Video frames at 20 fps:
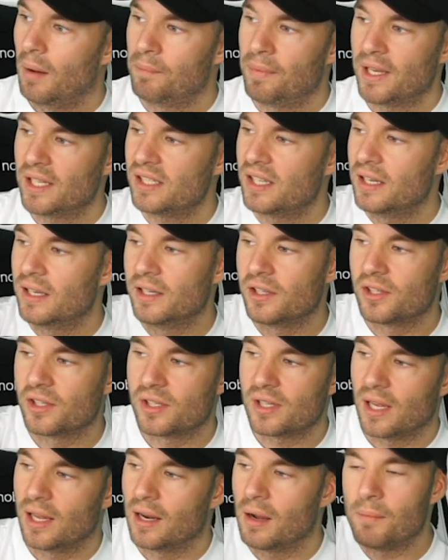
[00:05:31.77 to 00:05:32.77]

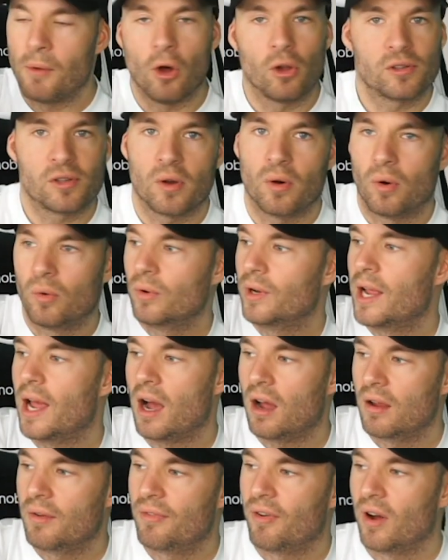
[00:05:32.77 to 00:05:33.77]
I'm also
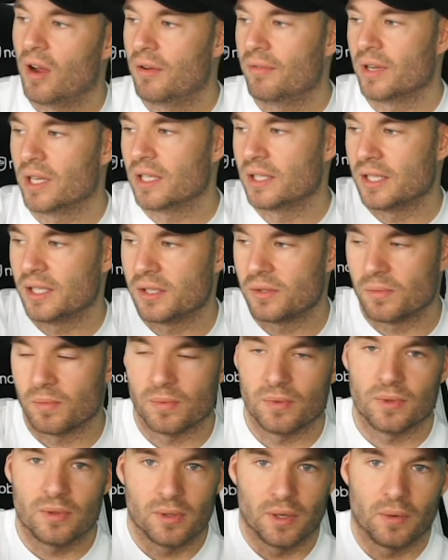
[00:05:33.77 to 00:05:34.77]
only high-fiving these,
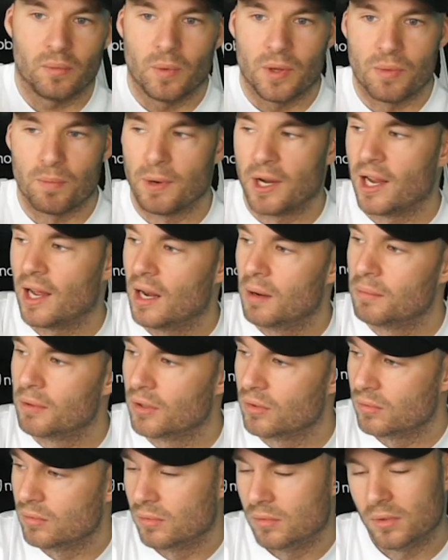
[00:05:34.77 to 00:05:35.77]
like, with my
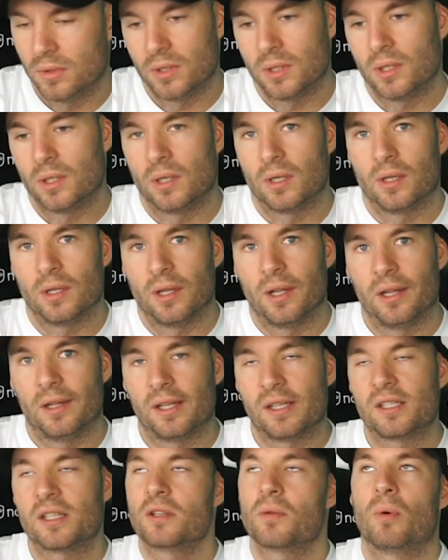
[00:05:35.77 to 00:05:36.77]
elbow.
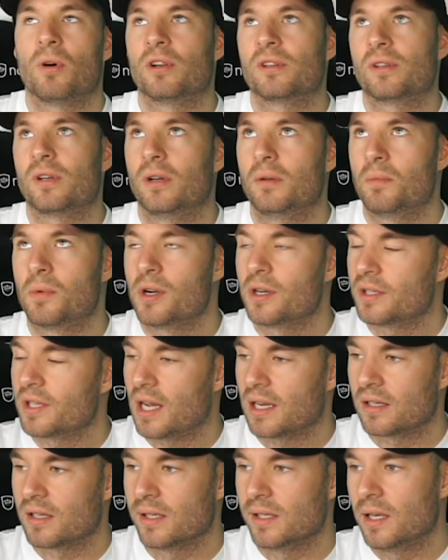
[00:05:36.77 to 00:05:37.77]
This is the one time where
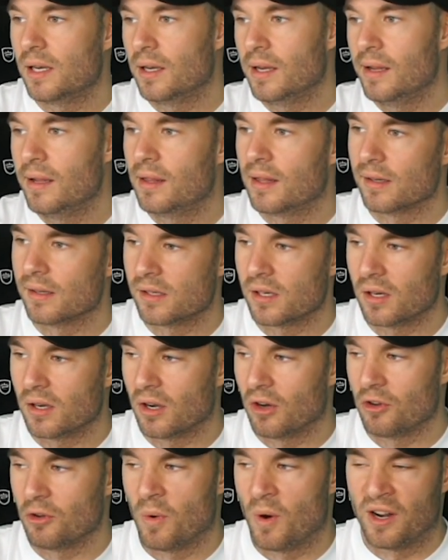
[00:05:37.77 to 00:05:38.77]
it's actually lethal to
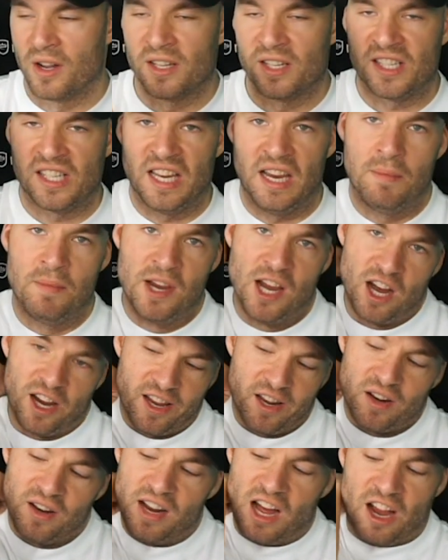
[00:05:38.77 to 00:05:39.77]
go, you want to see me?
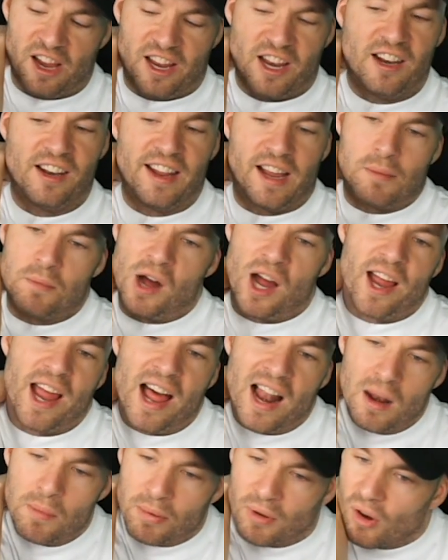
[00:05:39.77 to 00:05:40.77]
I can lick
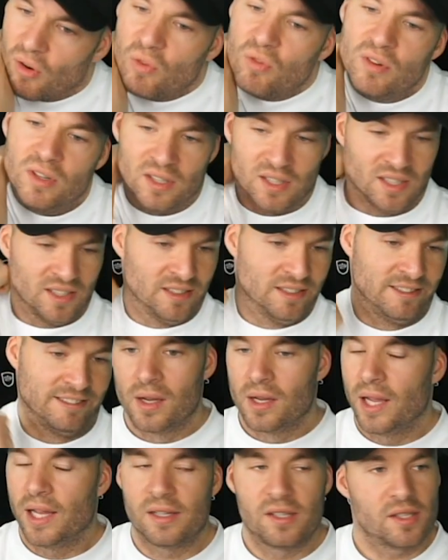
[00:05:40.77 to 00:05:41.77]
my elbow.
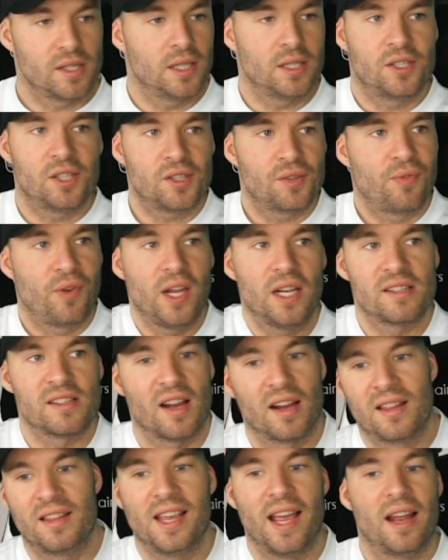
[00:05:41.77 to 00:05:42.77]
It just
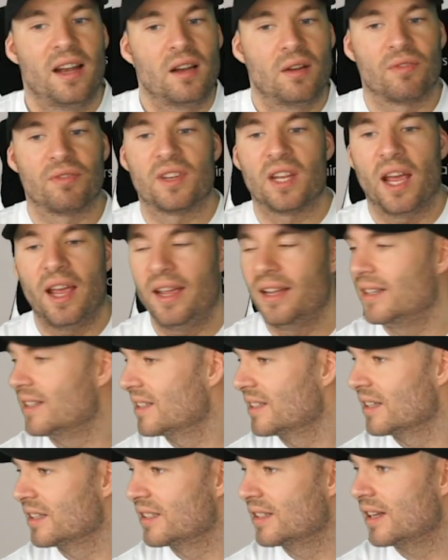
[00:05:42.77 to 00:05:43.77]
feels like the end of
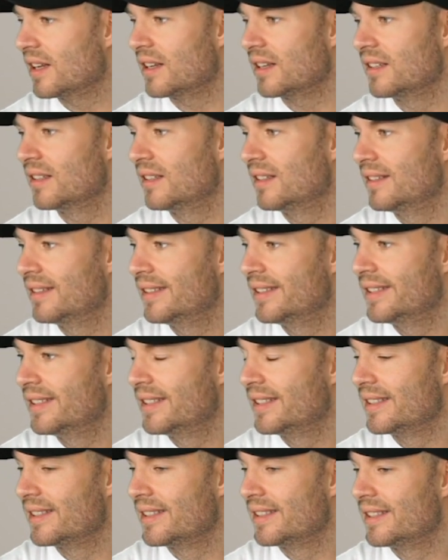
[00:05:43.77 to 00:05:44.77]
days, doesn't it?
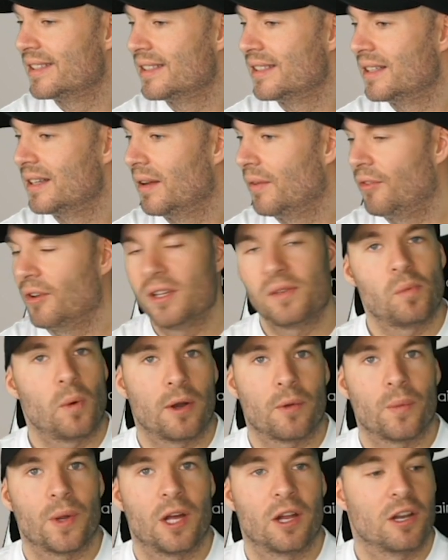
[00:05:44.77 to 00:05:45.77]

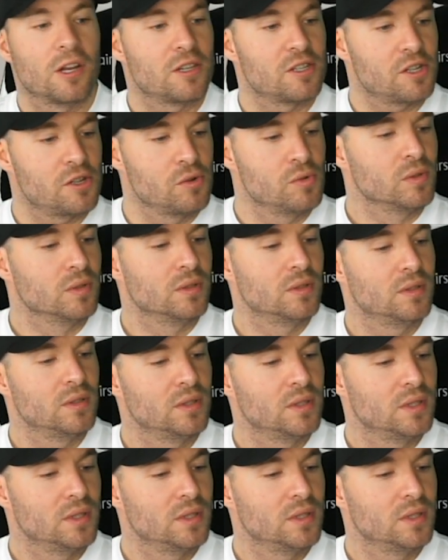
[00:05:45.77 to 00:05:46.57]
What are we going to do?